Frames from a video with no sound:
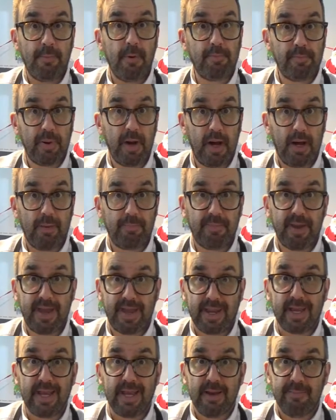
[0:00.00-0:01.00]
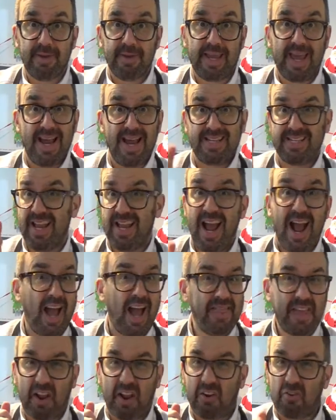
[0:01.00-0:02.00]
part baked baguettes,
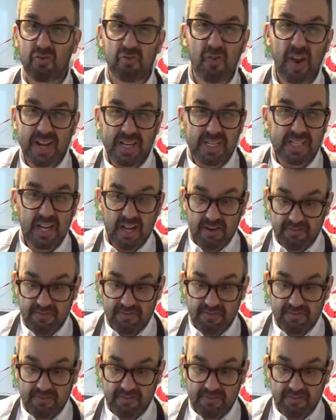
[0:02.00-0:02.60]
and they're great